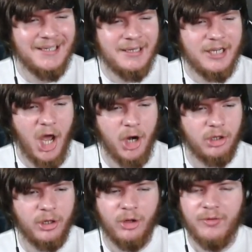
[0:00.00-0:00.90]
Got our
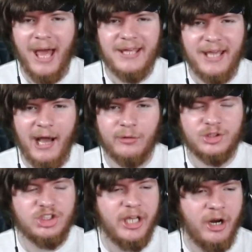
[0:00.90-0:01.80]
little nightgown
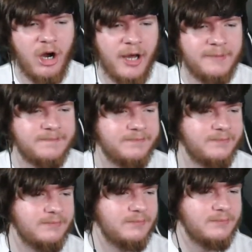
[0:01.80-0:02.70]
shit on.
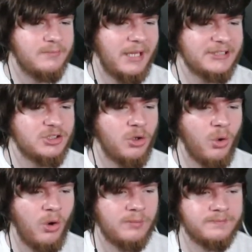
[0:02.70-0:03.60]
That's
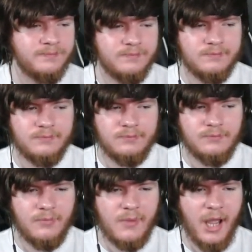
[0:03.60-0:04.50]
cool.
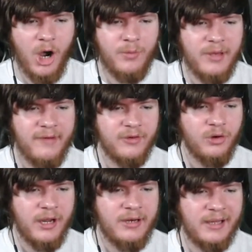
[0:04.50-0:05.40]
I hope you have a
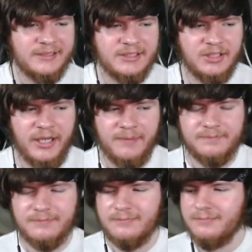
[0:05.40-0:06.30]
great night's sleep.
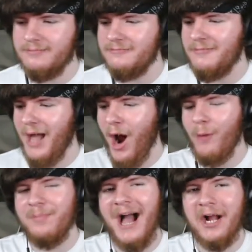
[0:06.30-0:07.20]
I
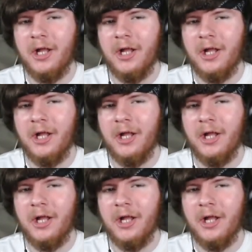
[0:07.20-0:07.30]
hope that